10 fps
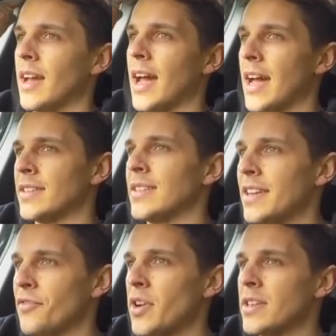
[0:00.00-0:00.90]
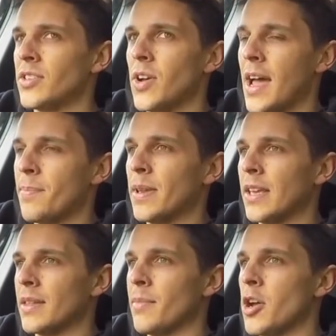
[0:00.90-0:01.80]
and deliveries are not happening
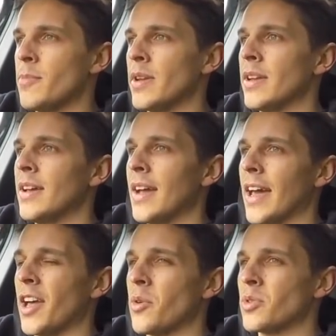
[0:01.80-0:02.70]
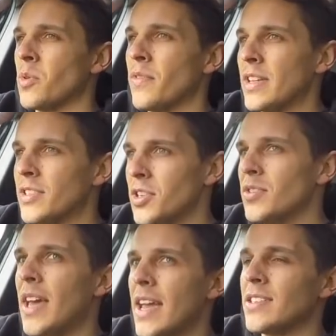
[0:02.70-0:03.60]
at the moment, and I was within 2
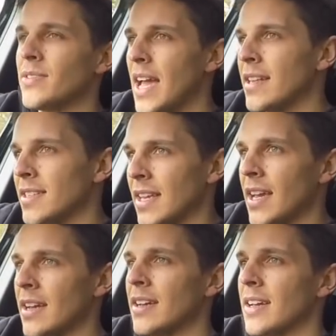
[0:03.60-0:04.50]
days of getting it.